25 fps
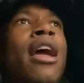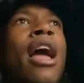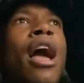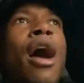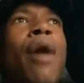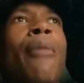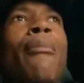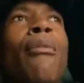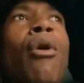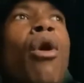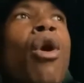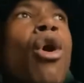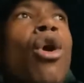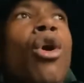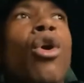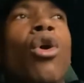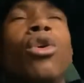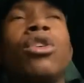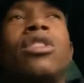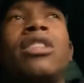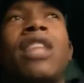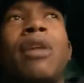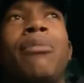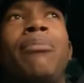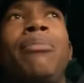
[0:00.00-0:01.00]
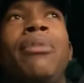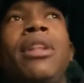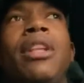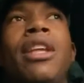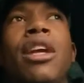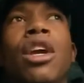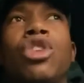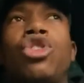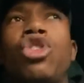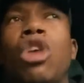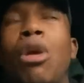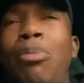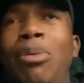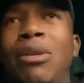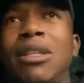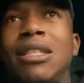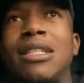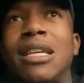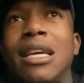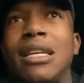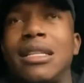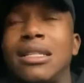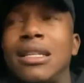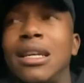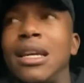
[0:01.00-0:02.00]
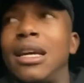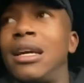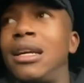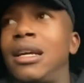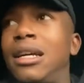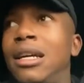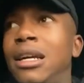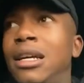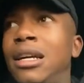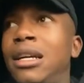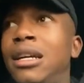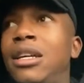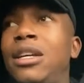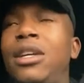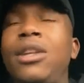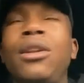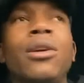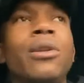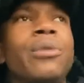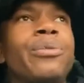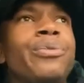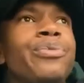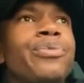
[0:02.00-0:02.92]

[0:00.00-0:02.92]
a mall or start building a shopping center. You know.